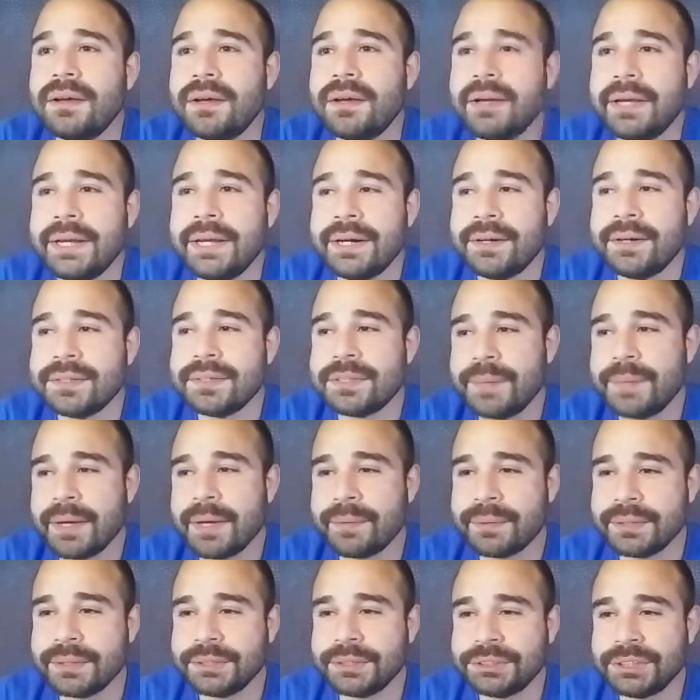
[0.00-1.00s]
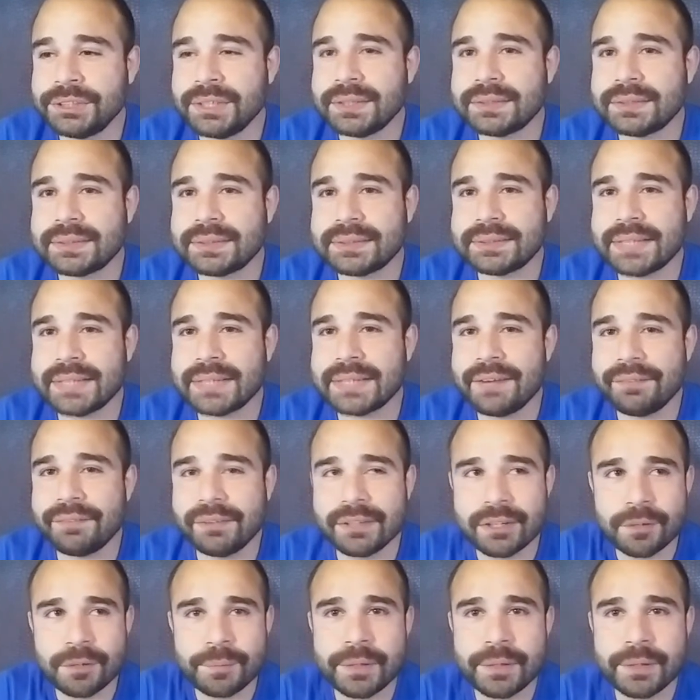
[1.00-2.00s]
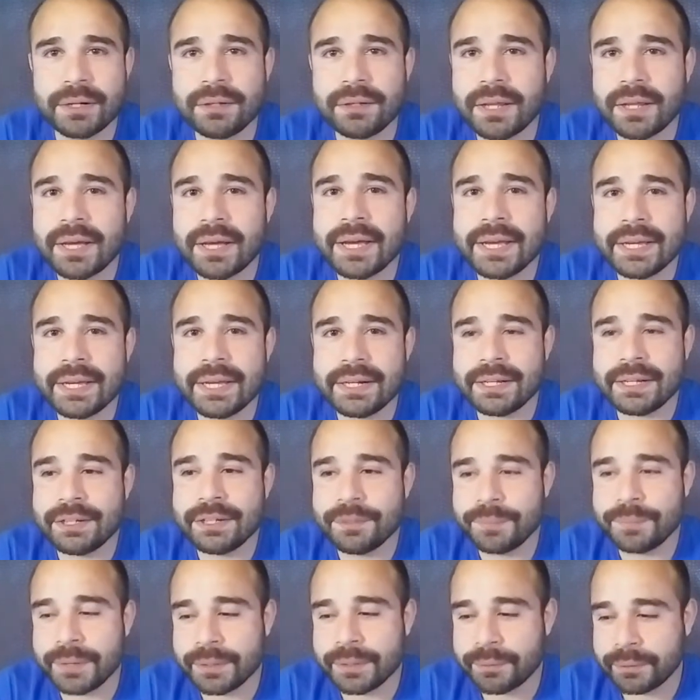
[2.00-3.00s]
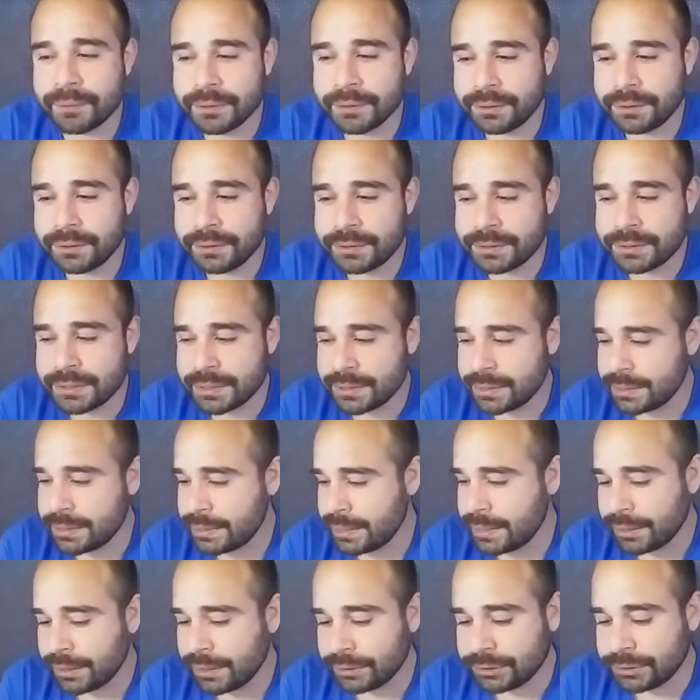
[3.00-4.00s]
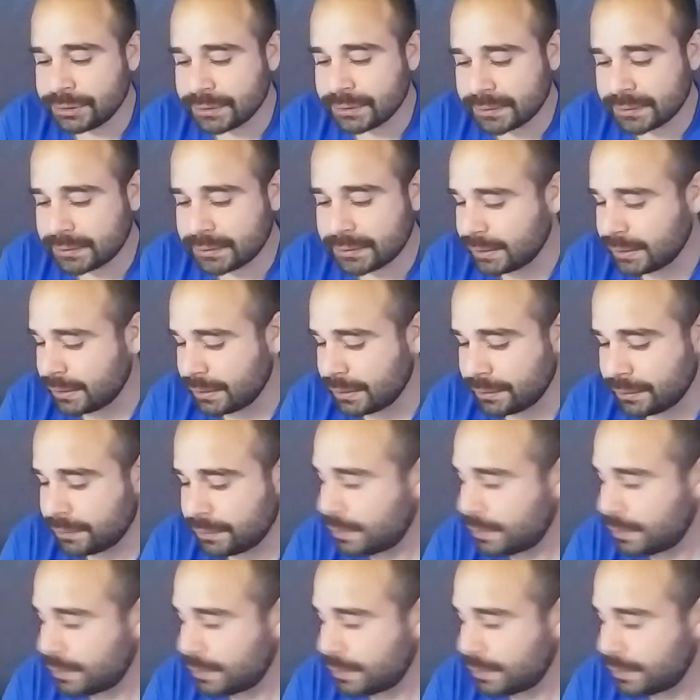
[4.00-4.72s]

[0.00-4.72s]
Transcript: you know to be able to just have a little bit of light and to be able to you know just uh,